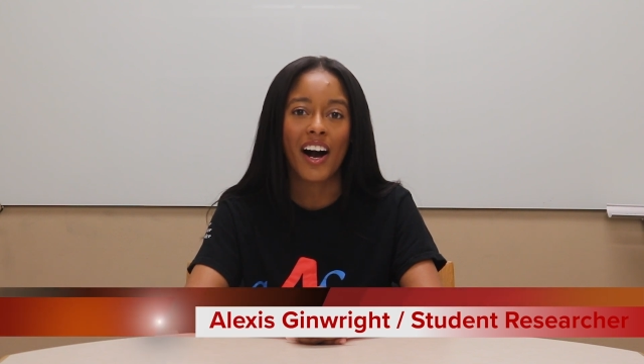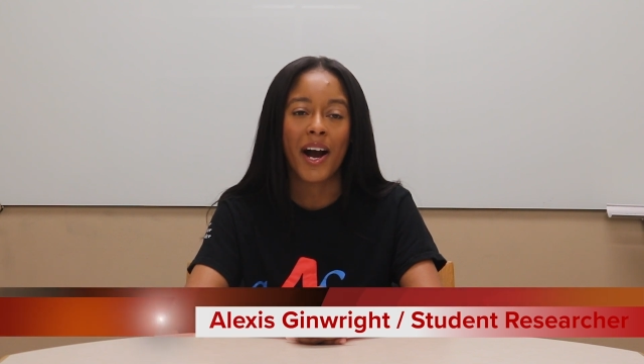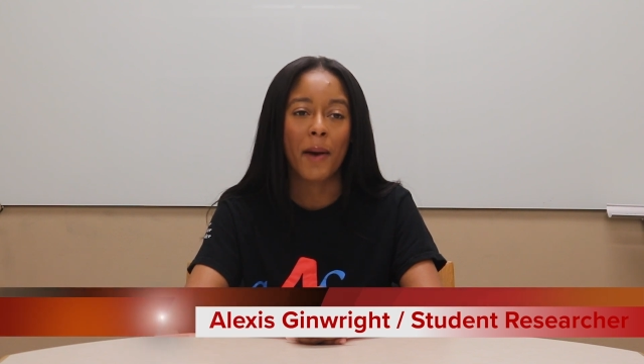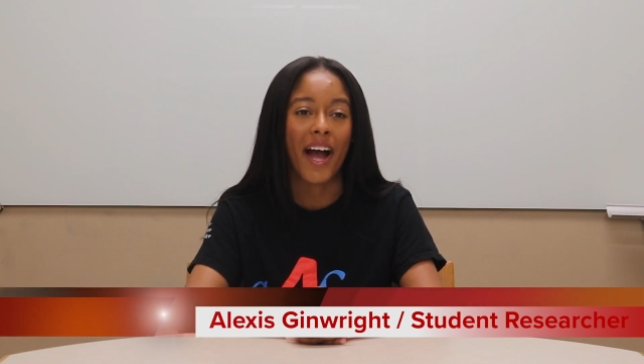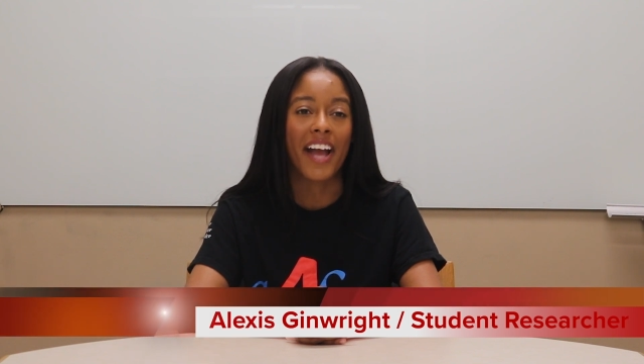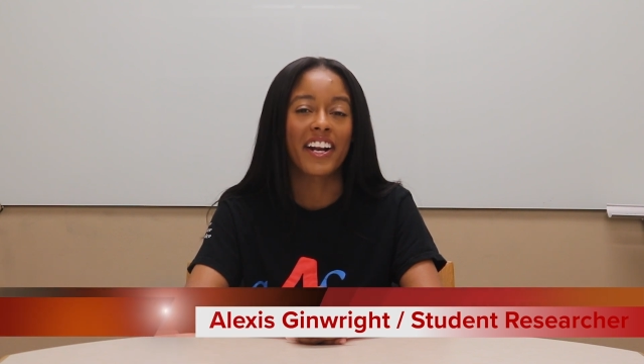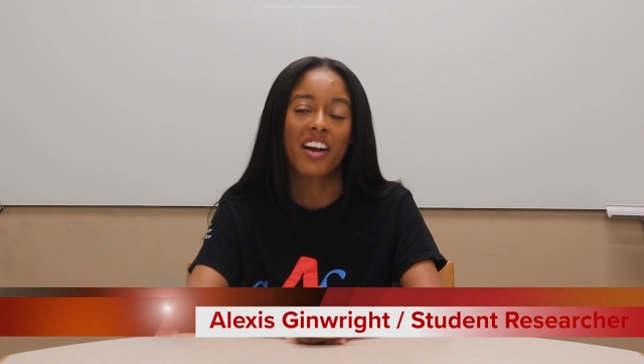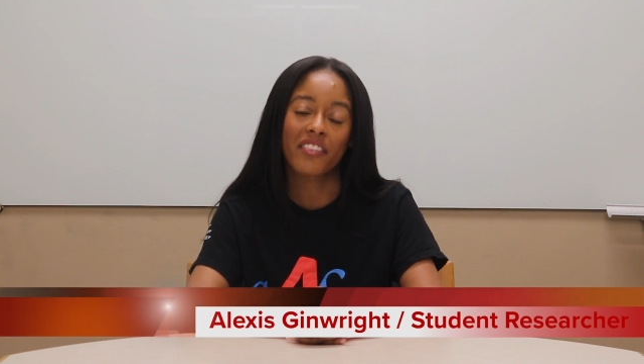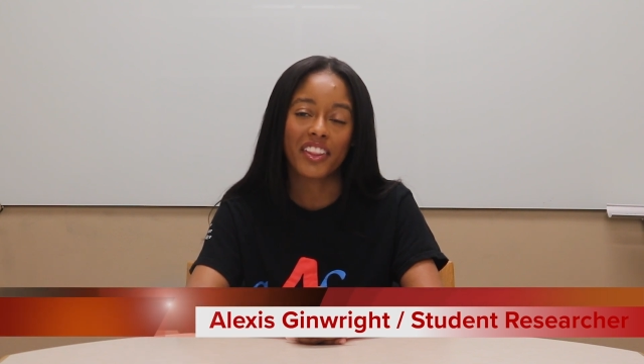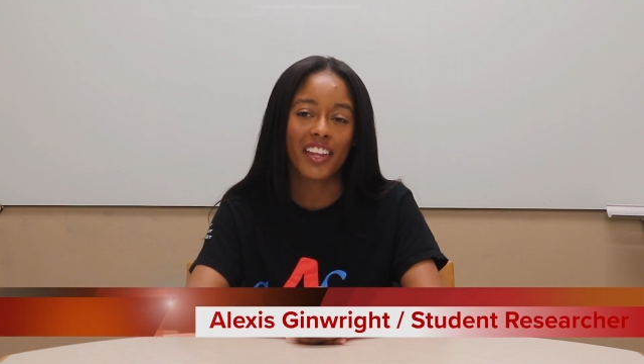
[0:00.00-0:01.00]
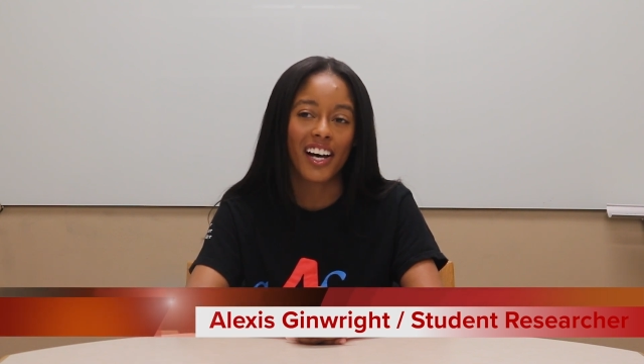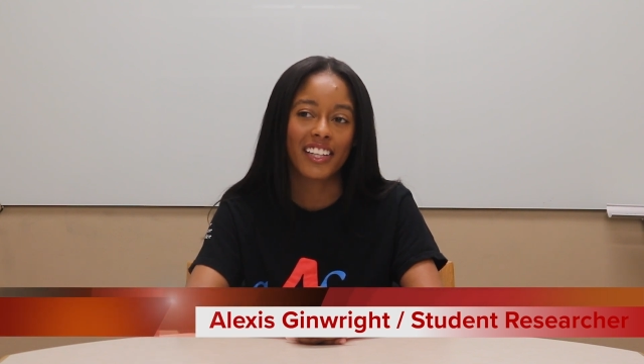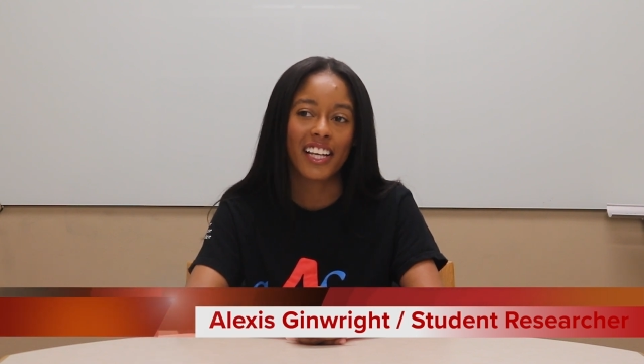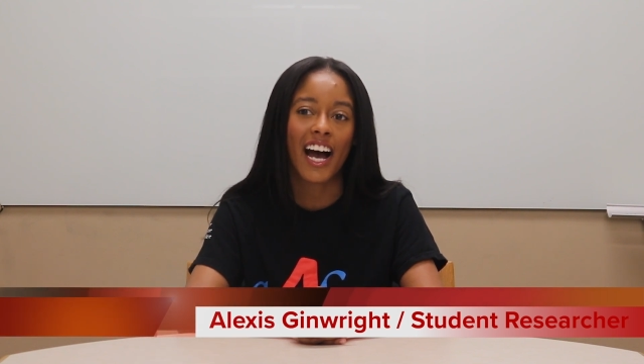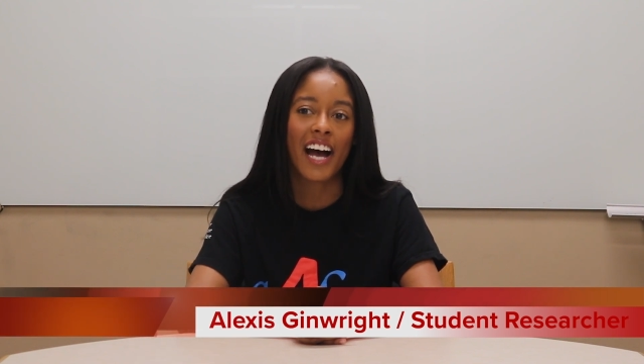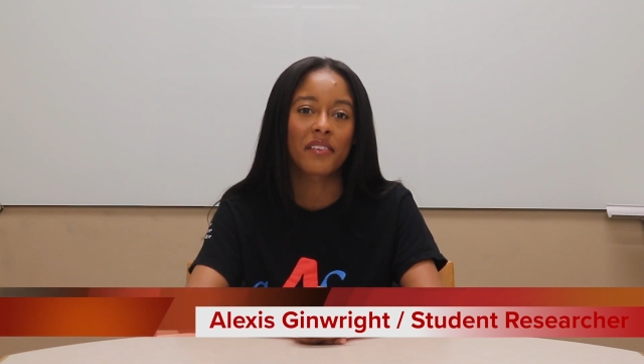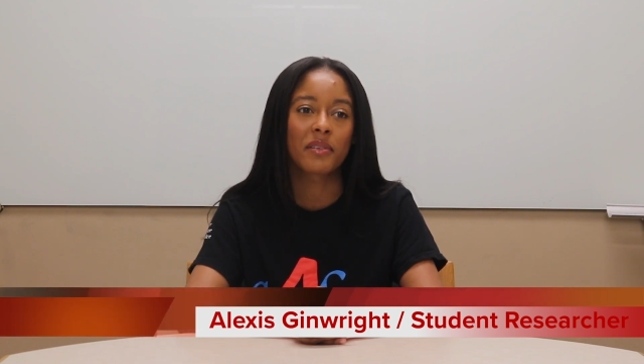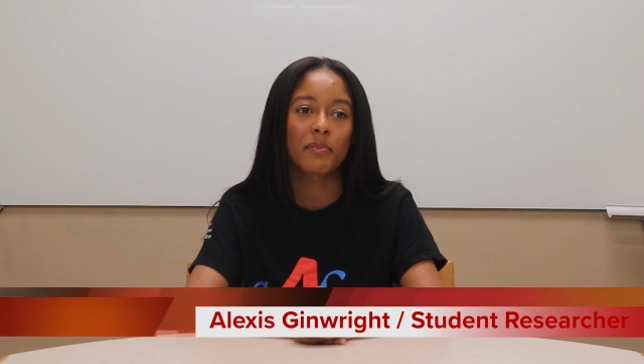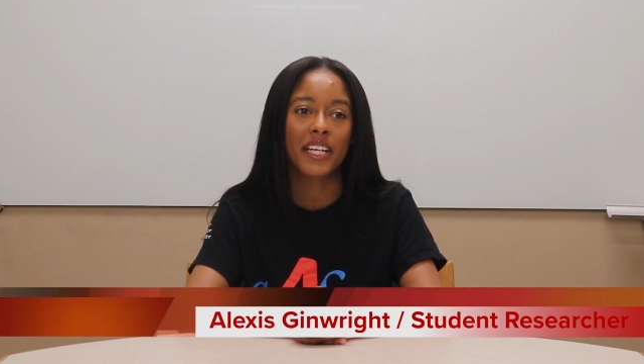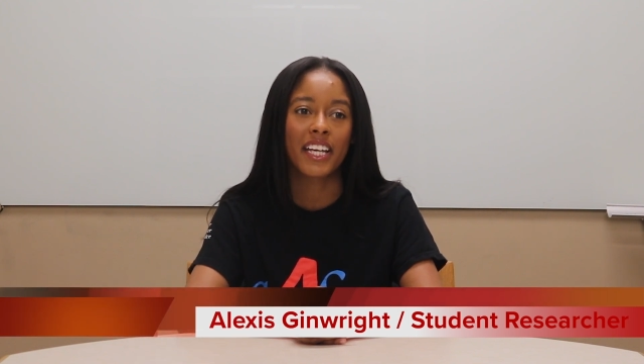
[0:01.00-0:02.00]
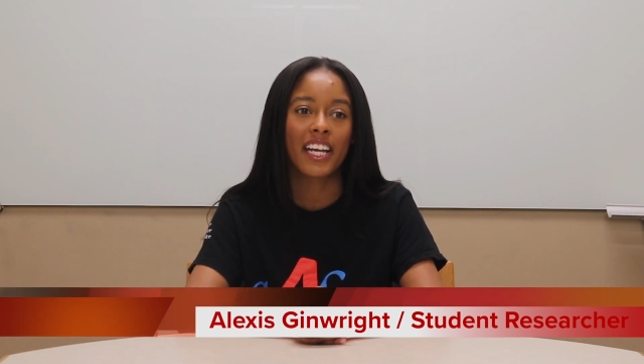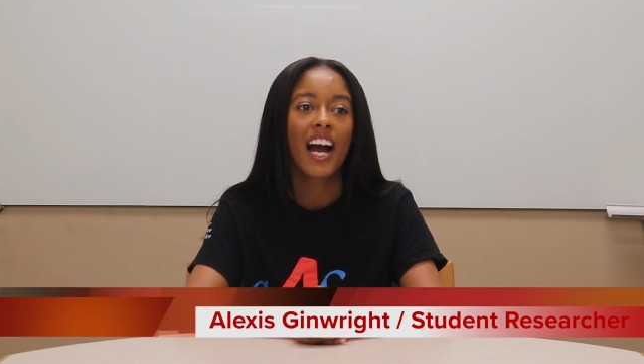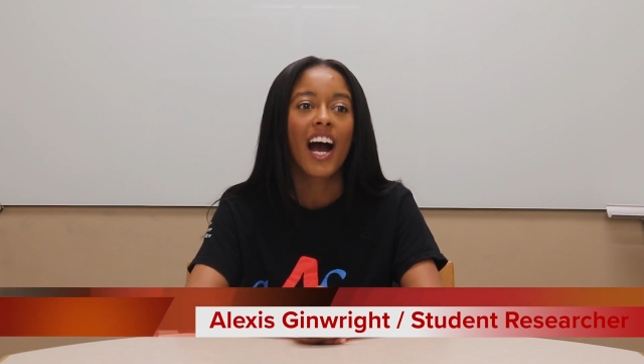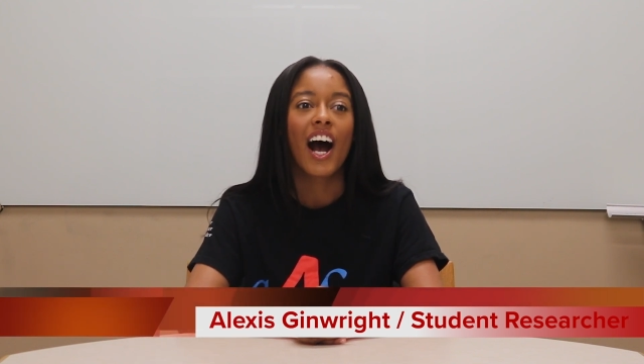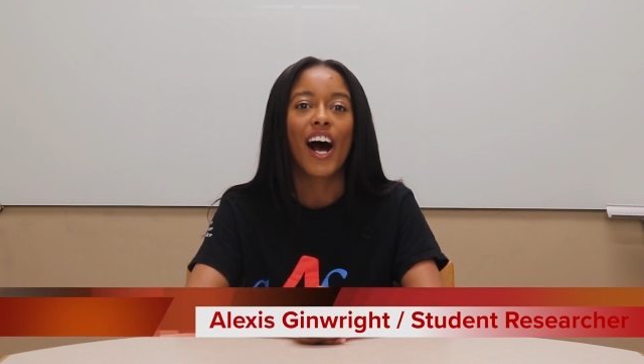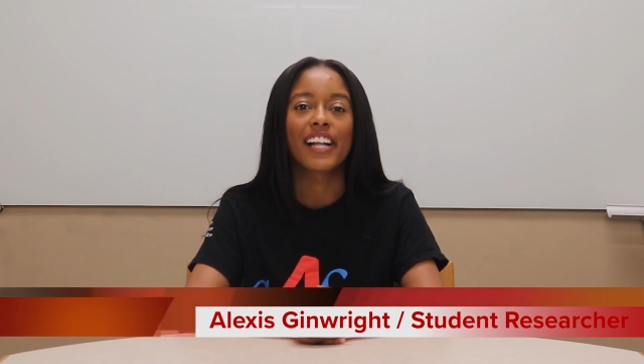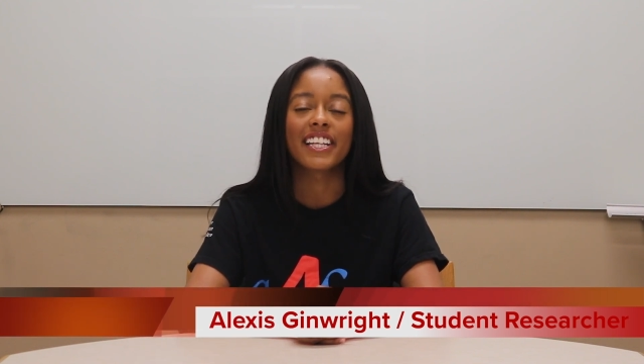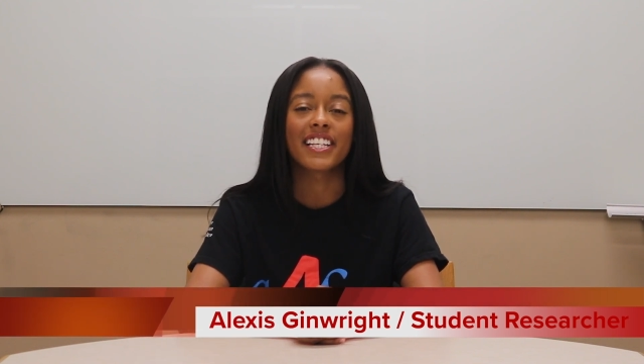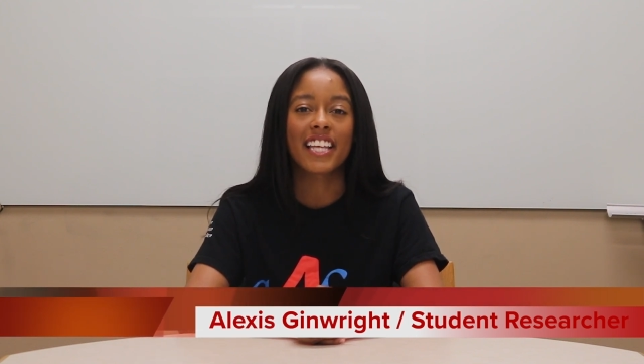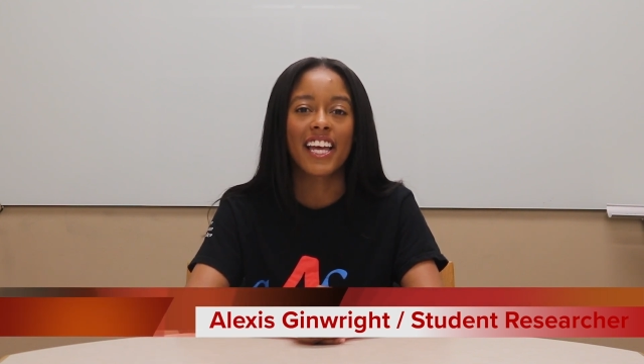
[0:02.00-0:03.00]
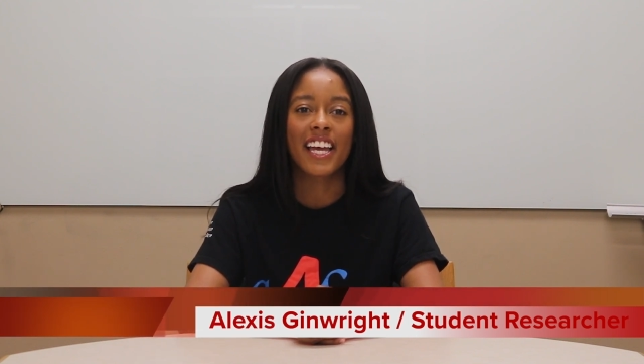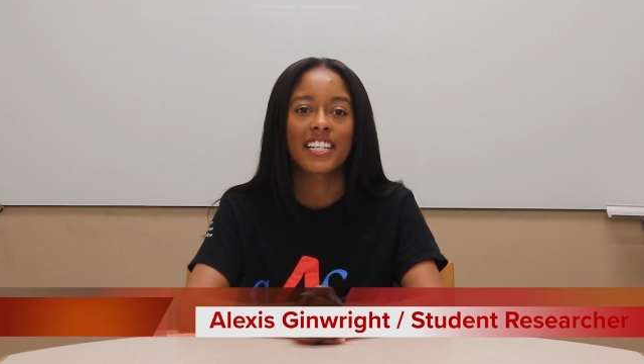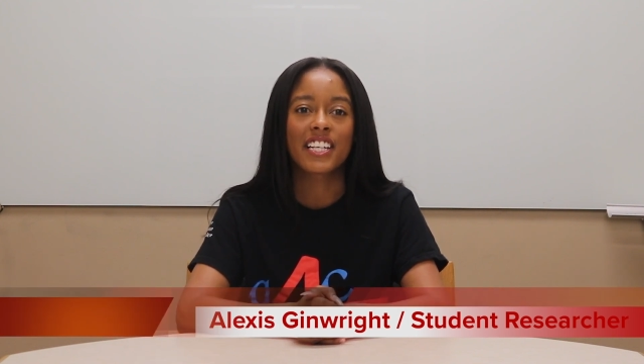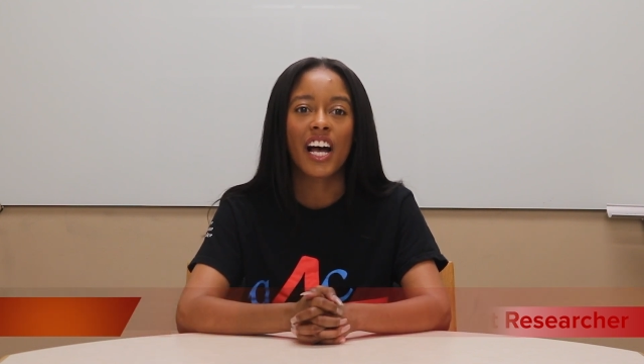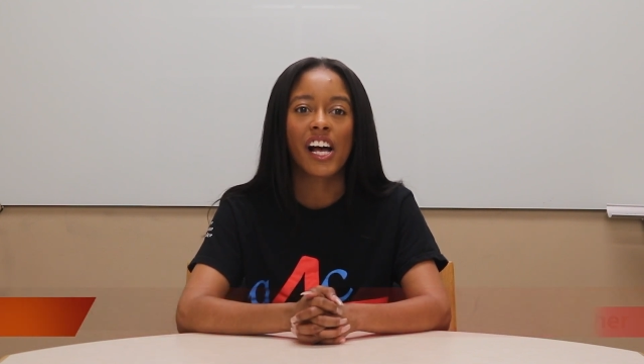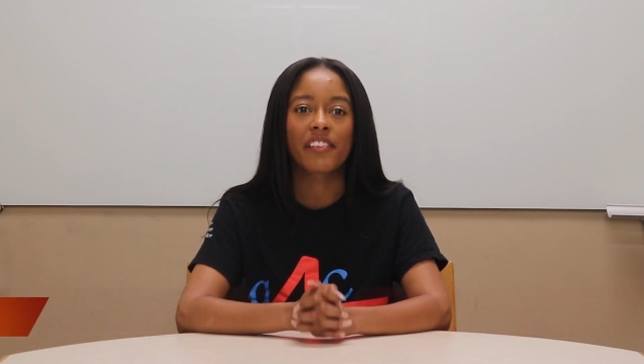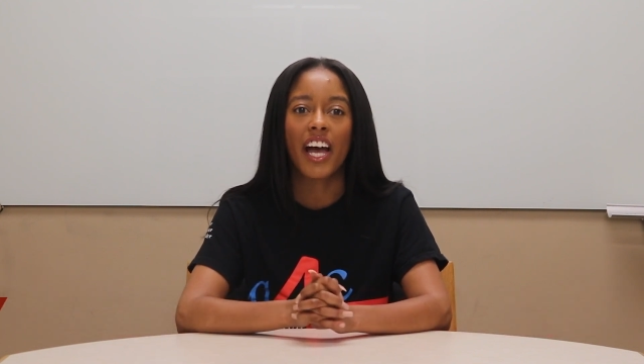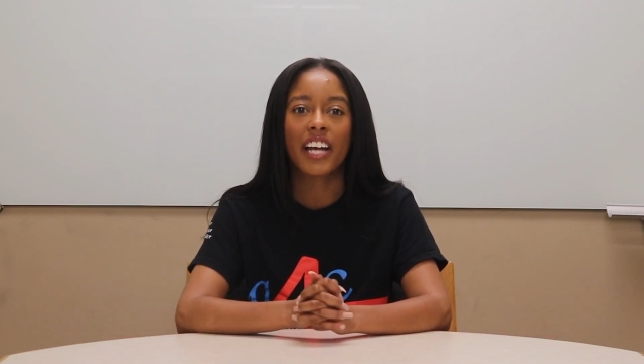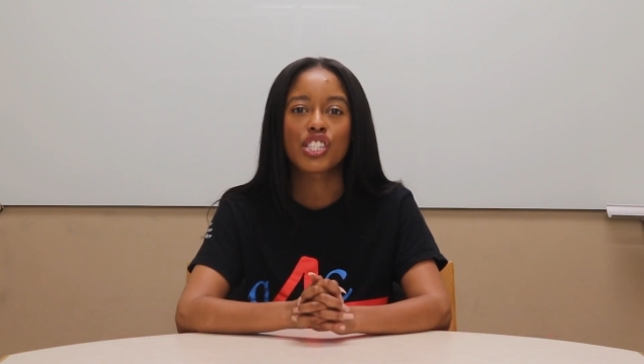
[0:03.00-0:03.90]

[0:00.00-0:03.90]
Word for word: Um, I never thought that I would be on this end of kind of